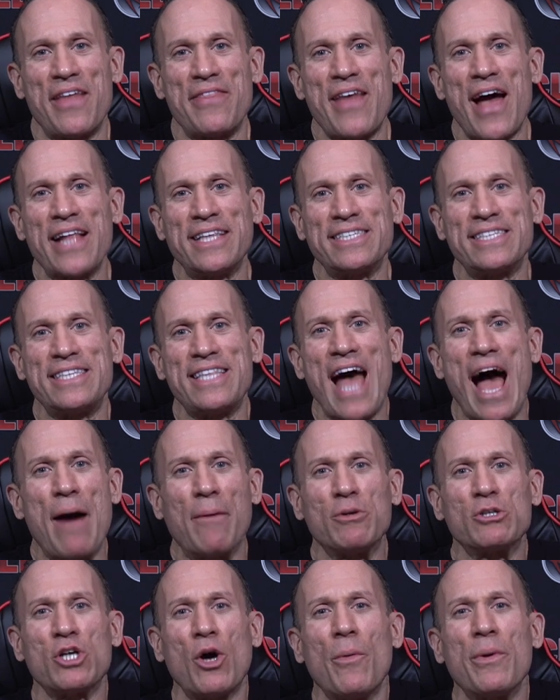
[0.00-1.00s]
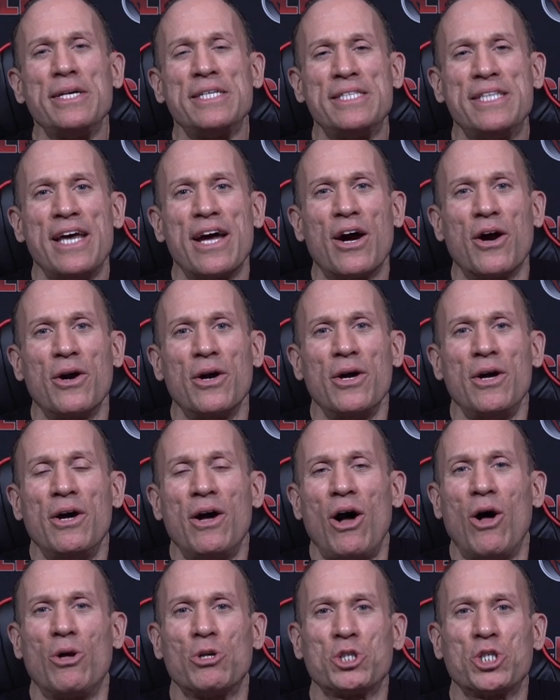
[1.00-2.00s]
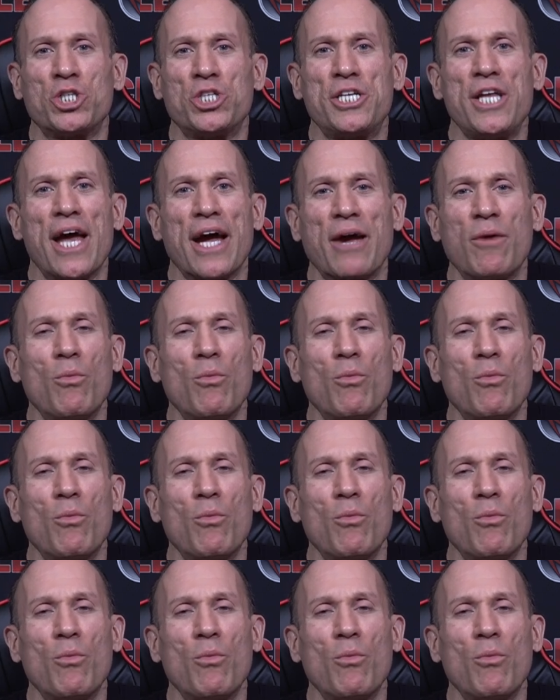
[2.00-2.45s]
That's, that was always their whole shtick.